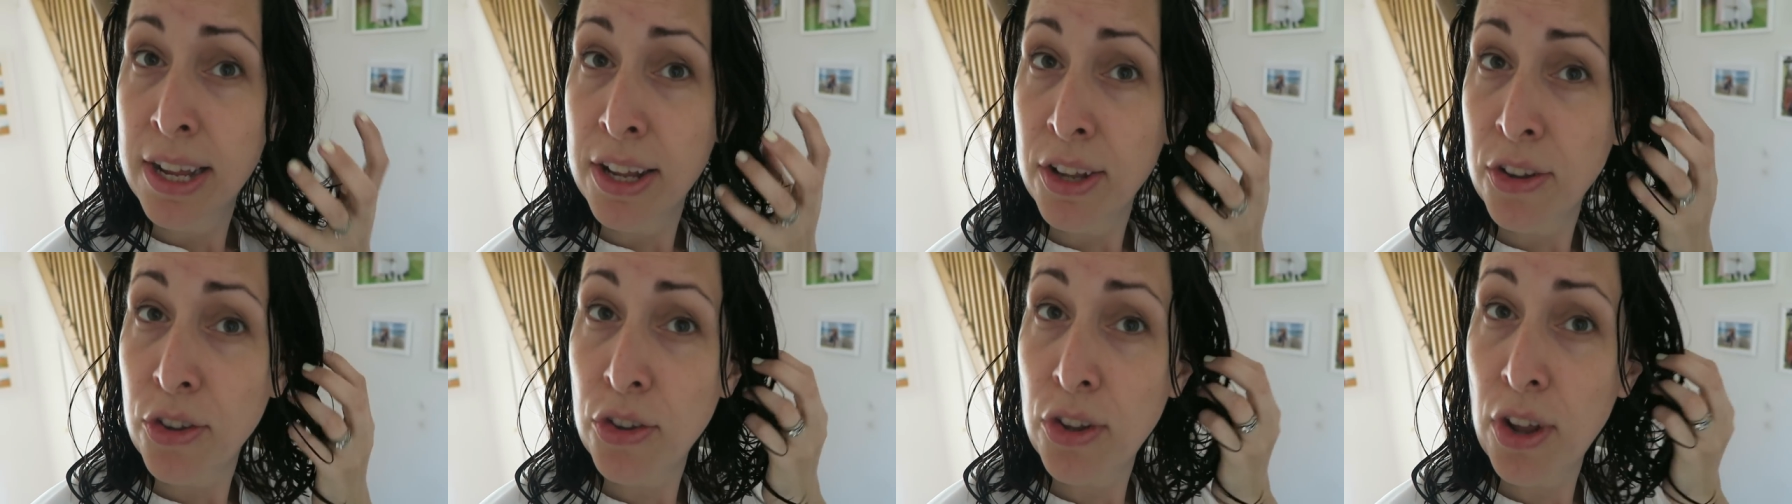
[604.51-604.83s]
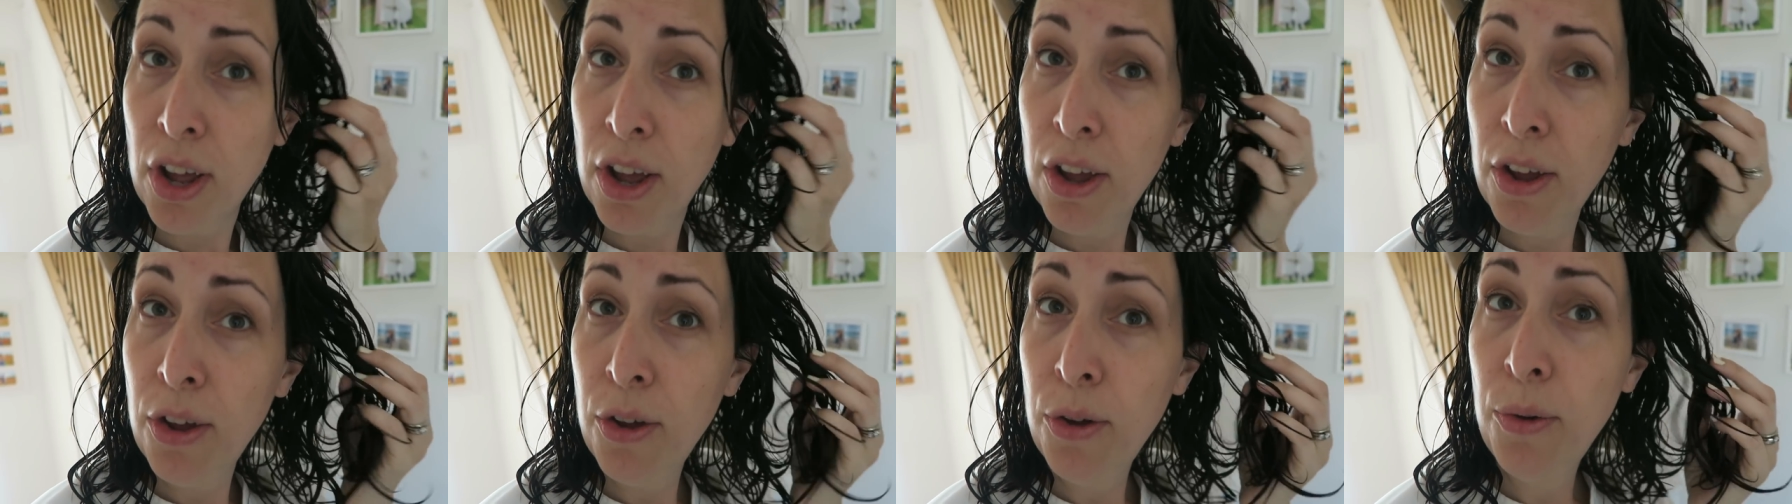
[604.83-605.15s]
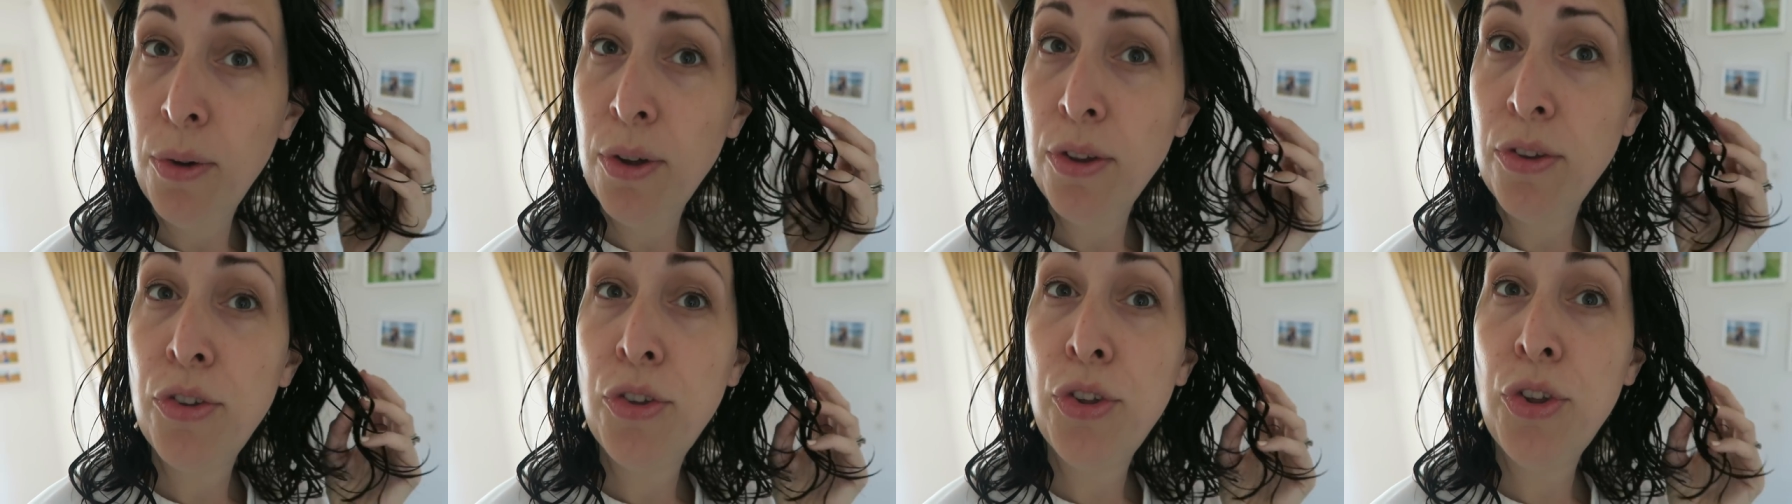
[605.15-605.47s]

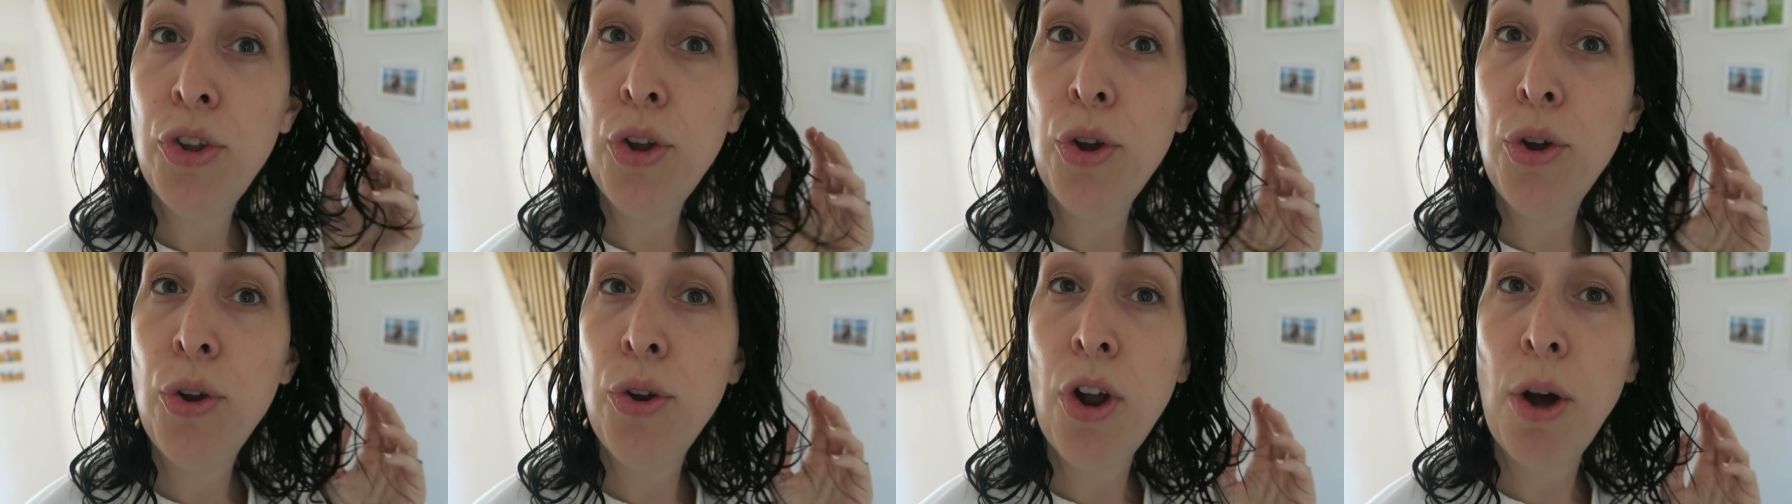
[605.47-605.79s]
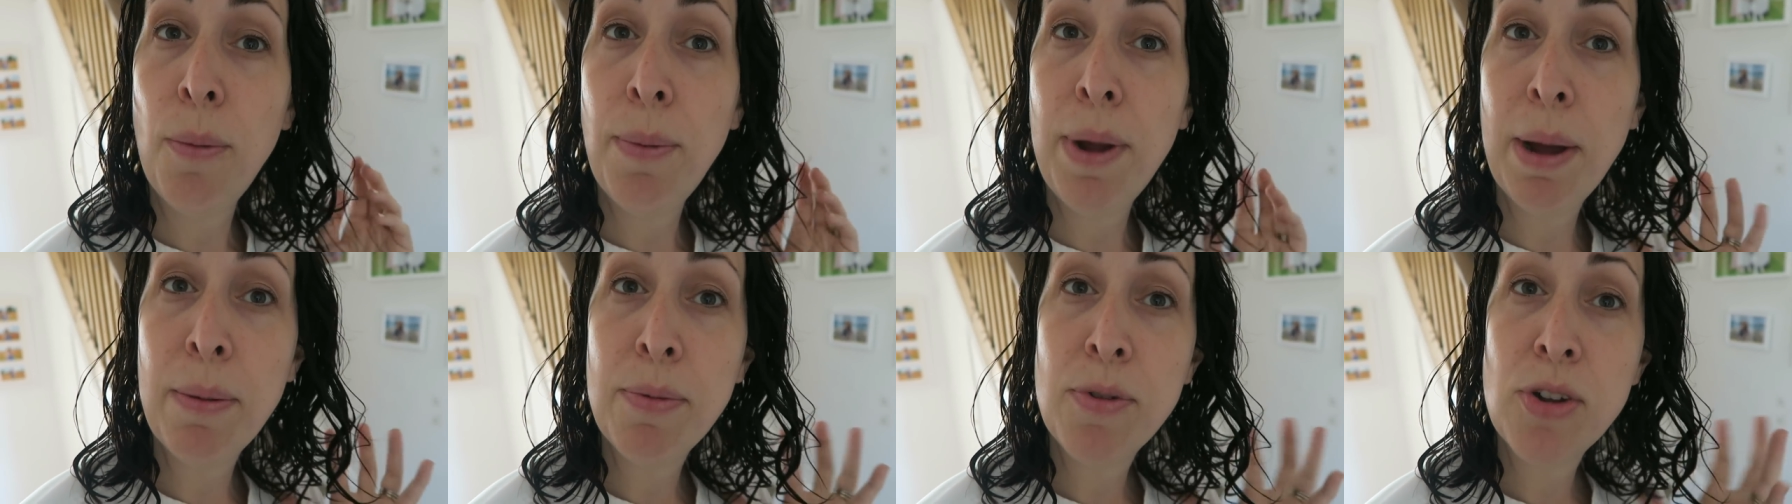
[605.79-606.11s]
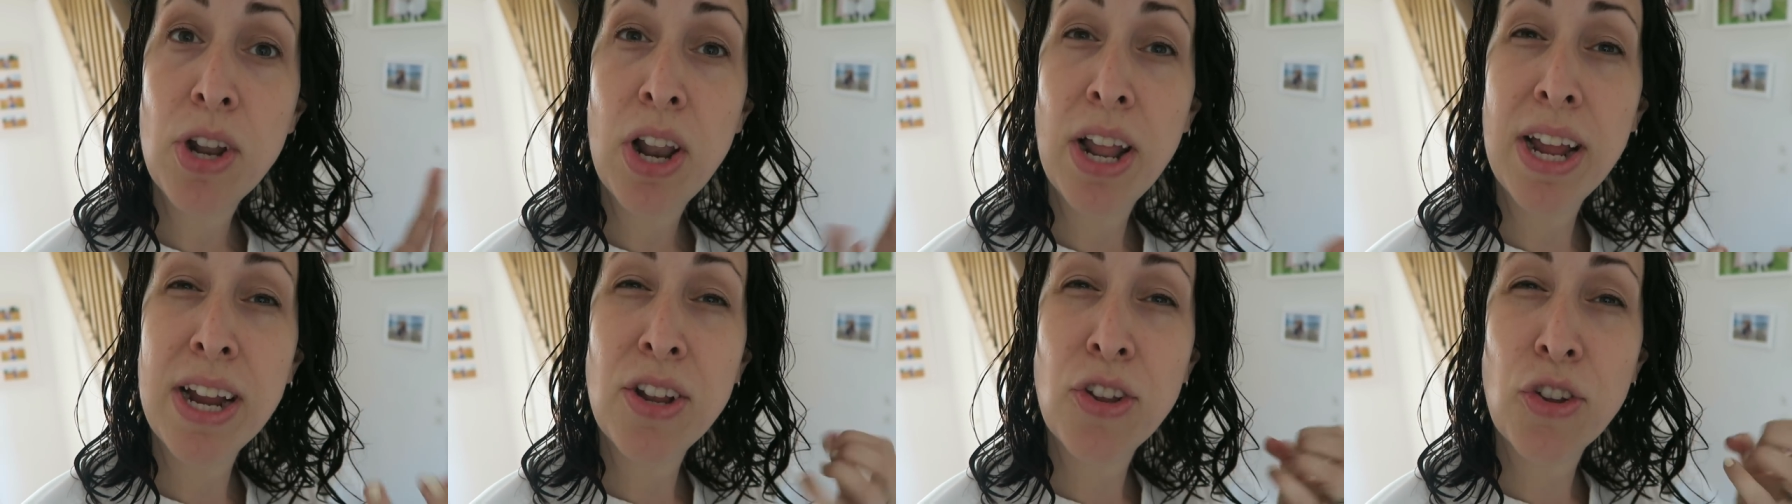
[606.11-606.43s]
so soon I'll be able
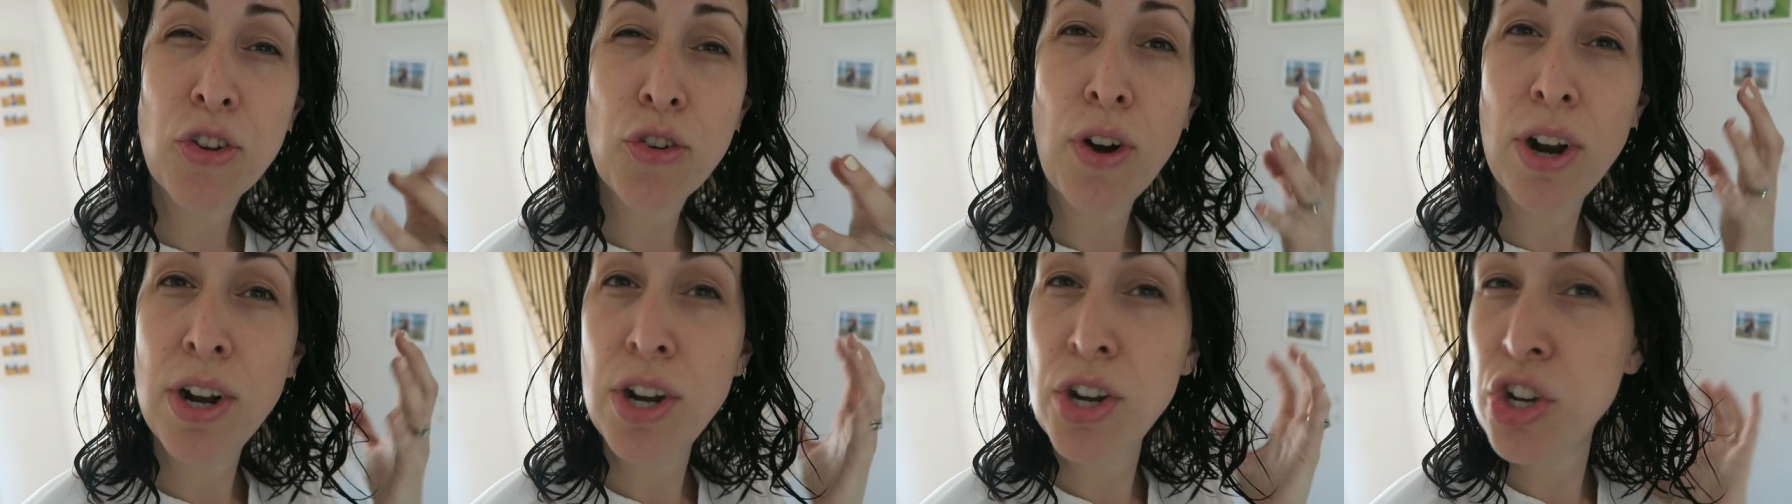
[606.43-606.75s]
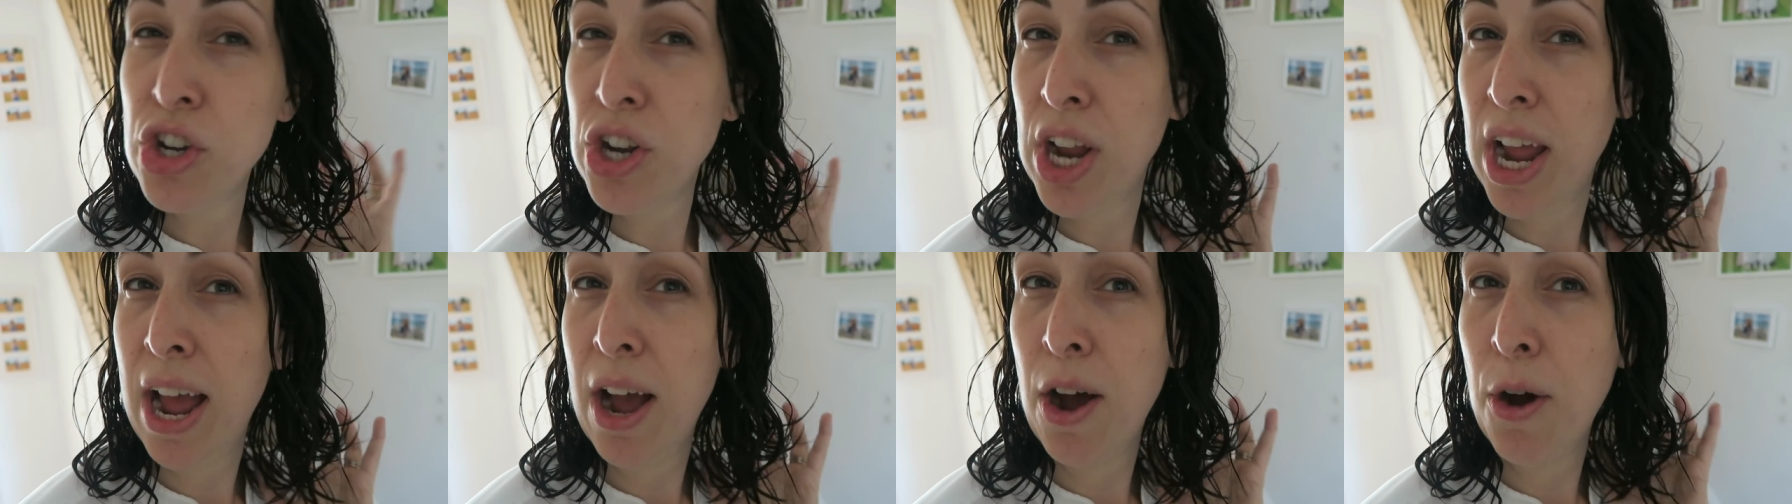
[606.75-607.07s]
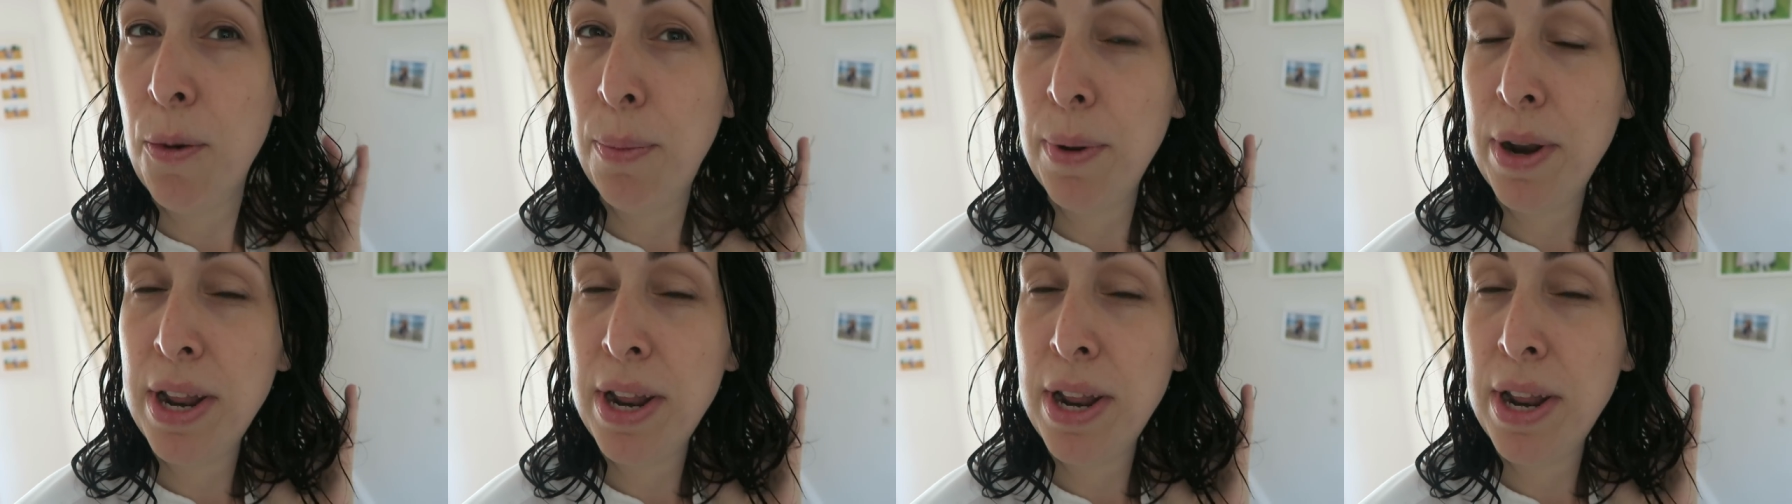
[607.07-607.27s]
to like scrunch it out,